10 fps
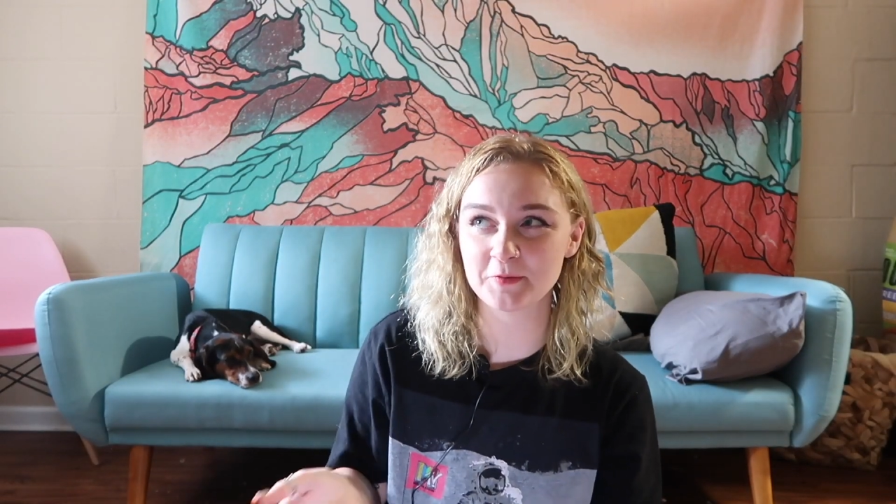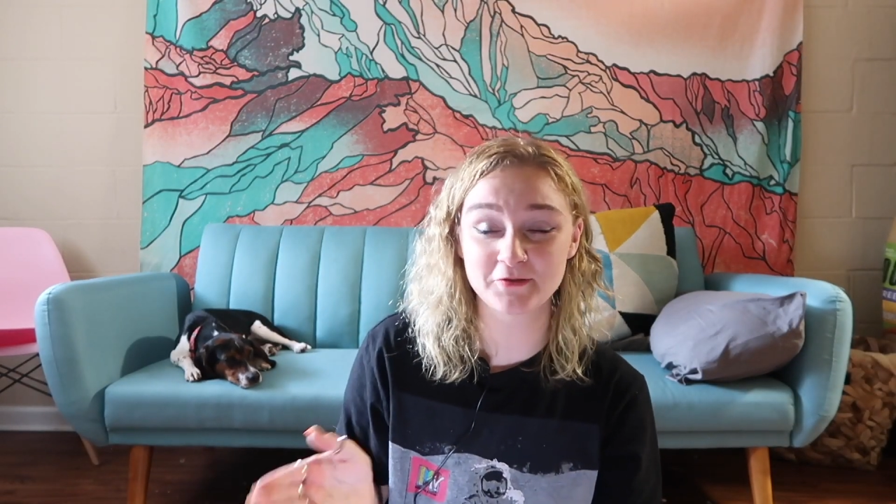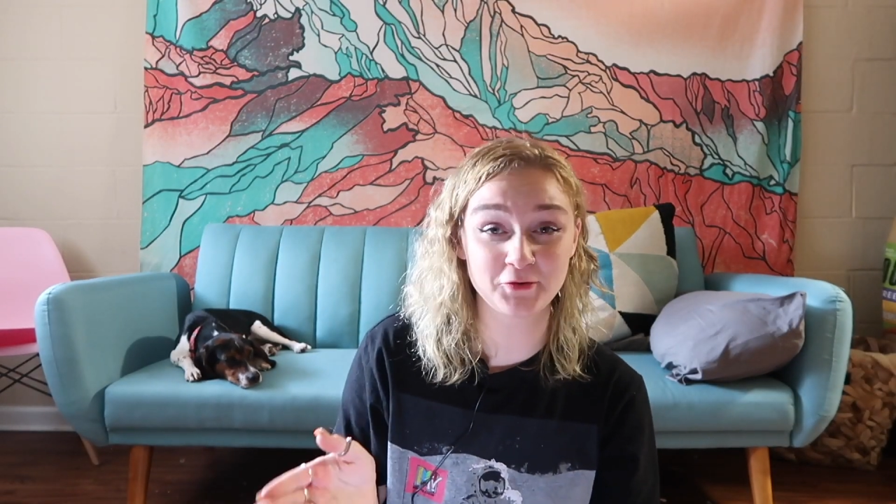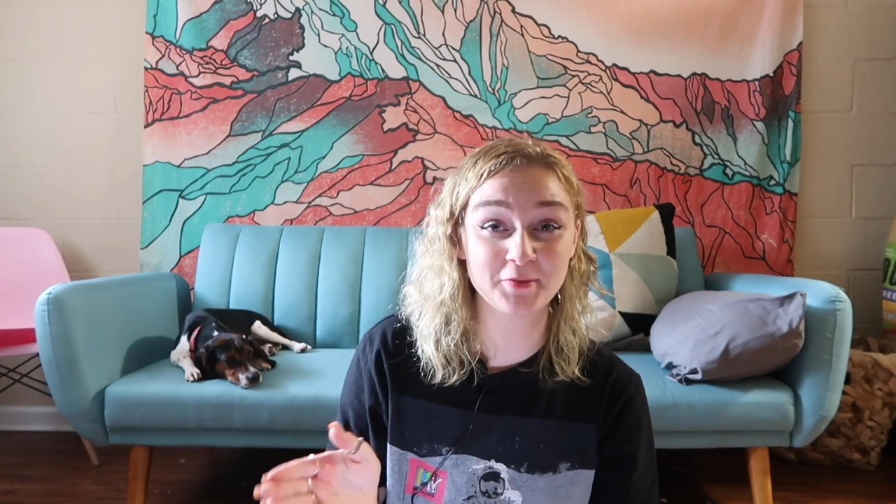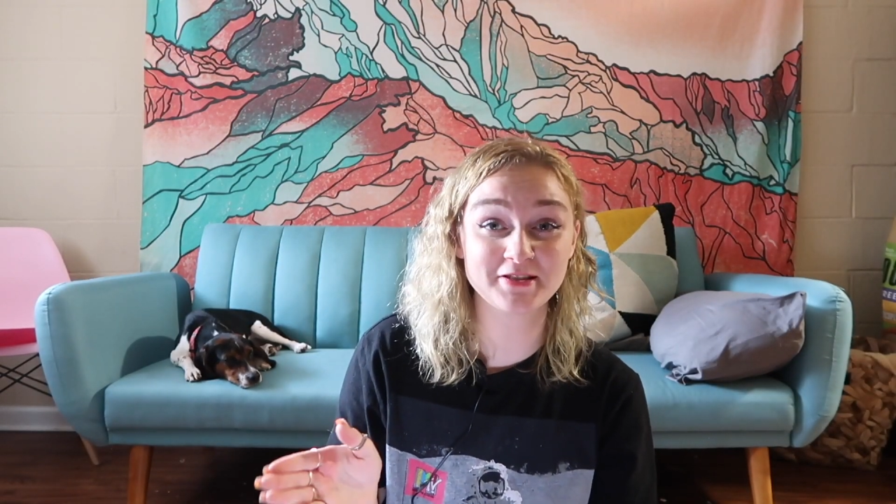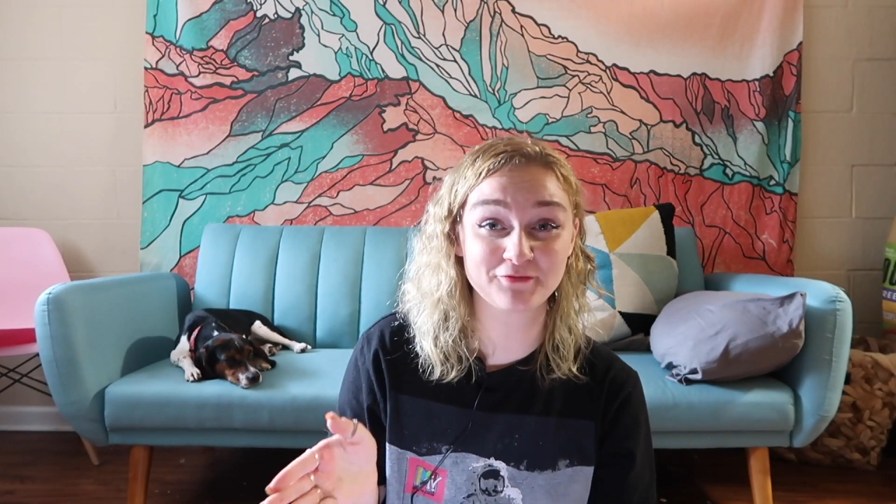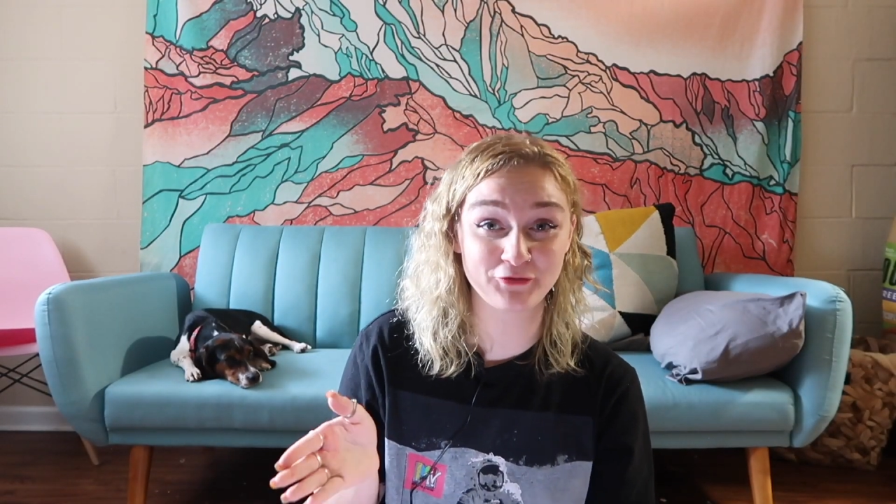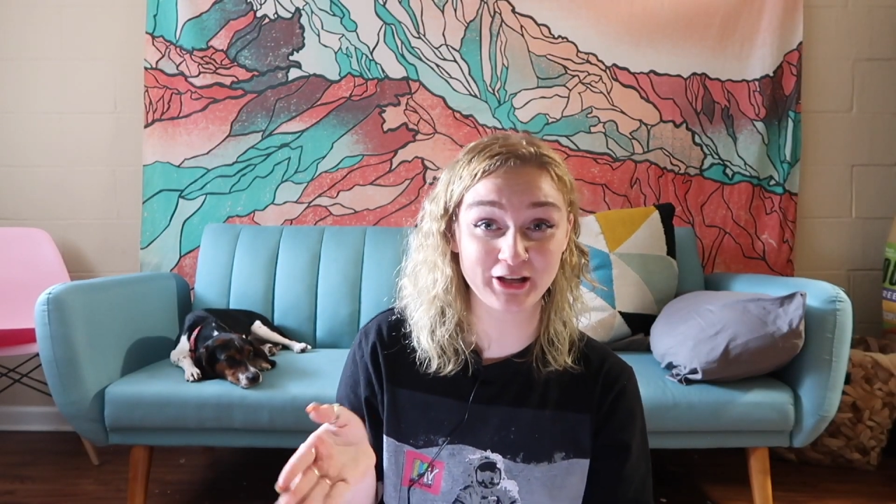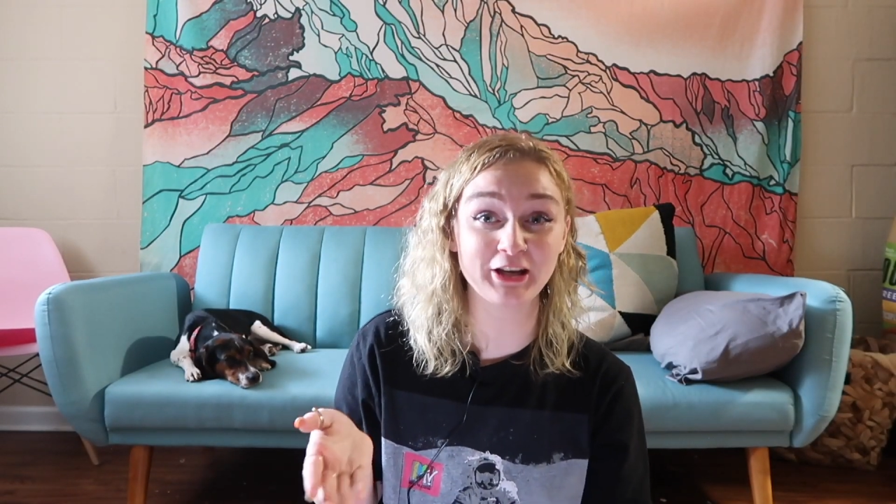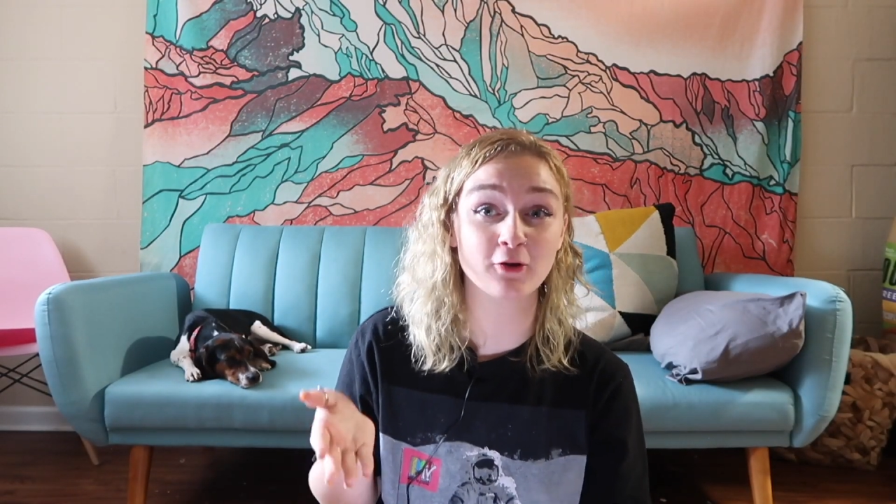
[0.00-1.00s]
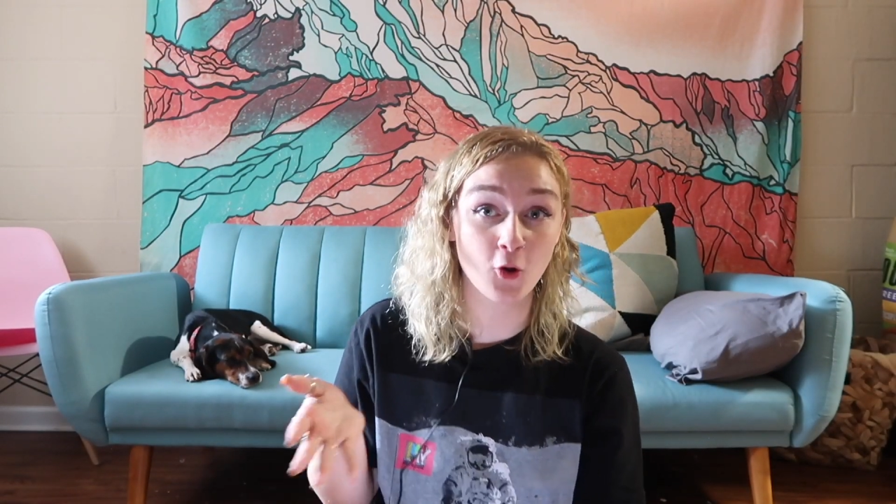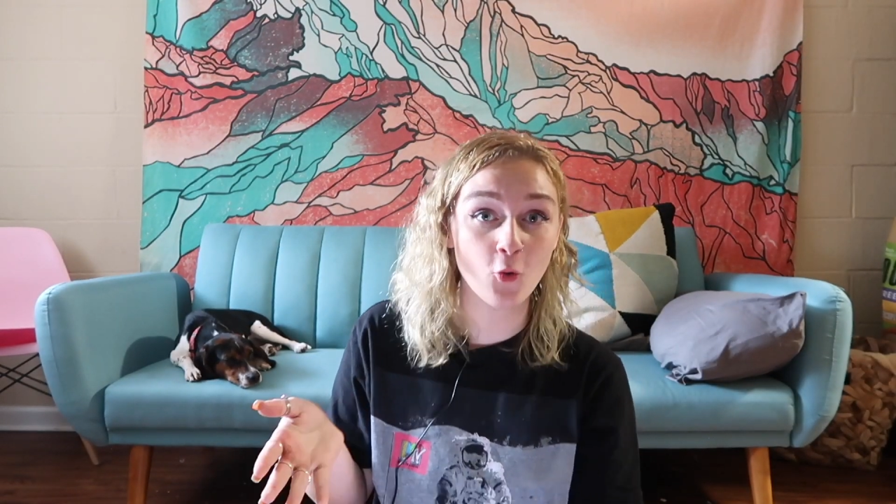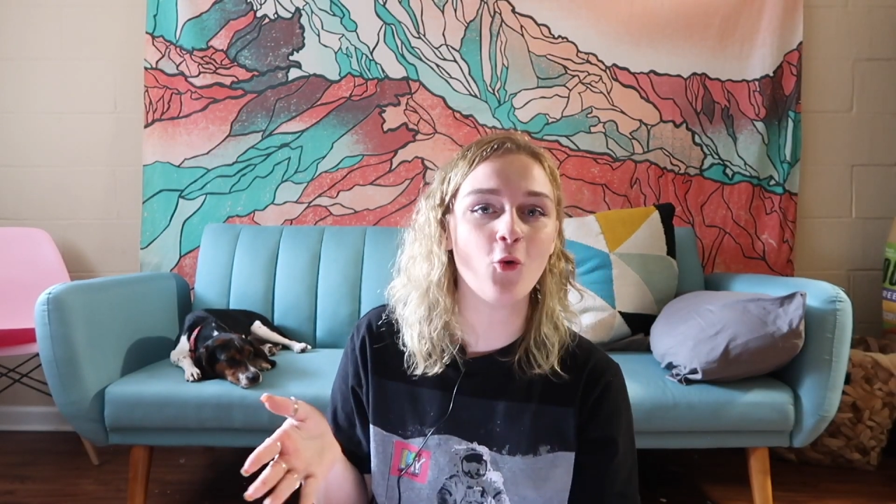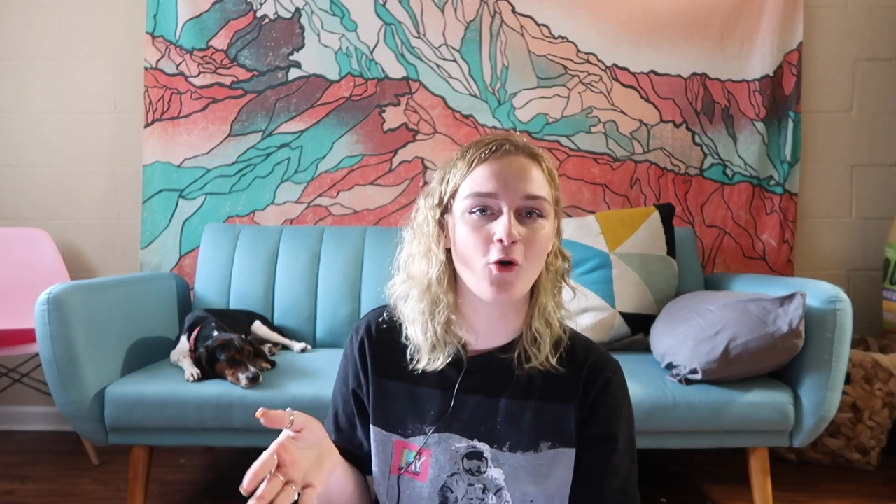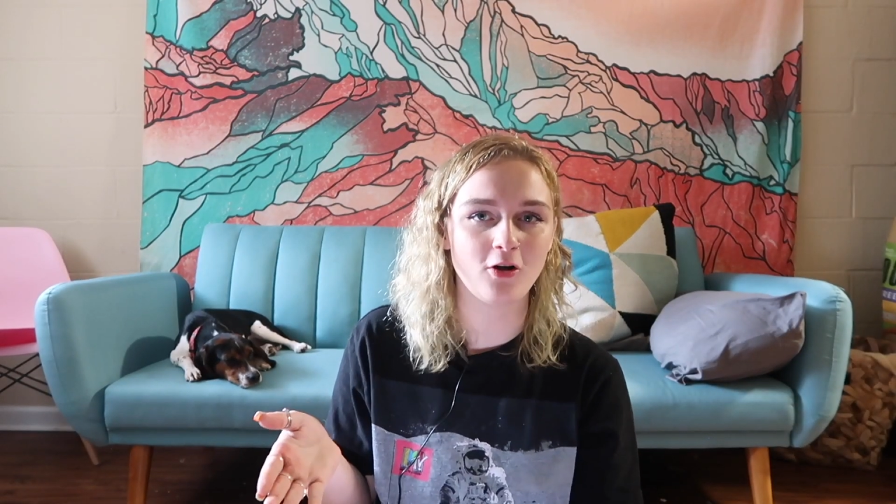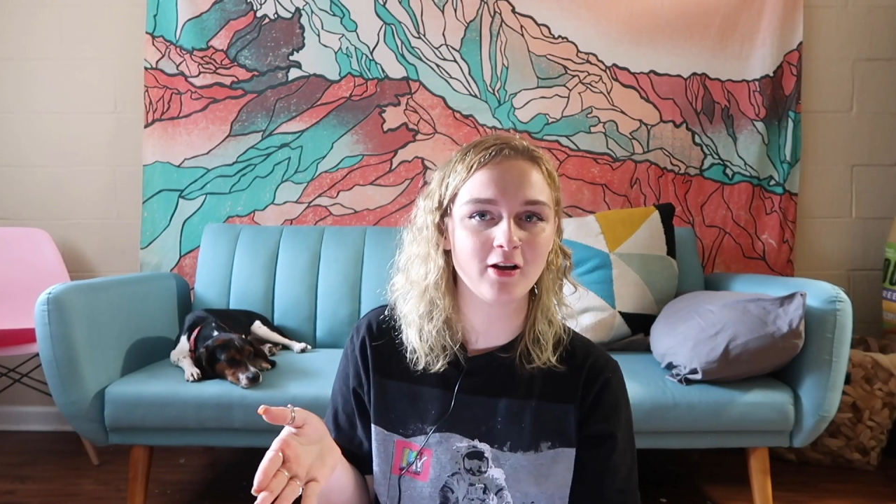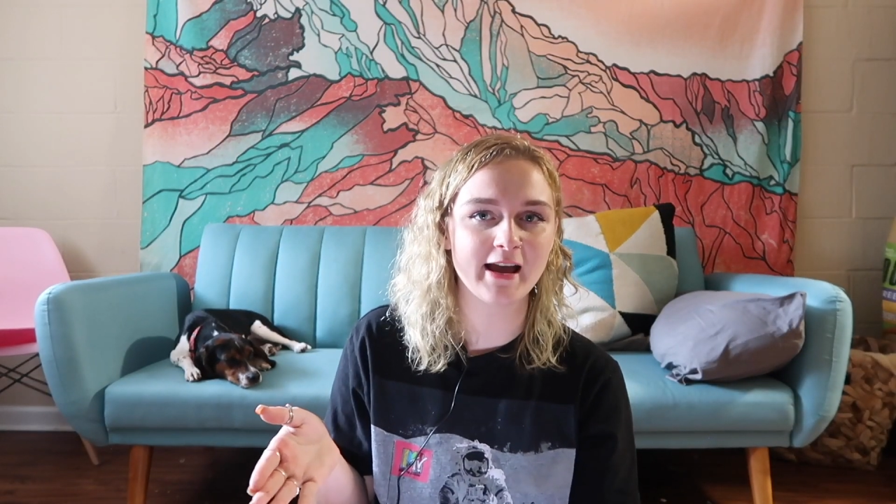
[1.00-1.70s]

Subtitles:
This room is freaking cool.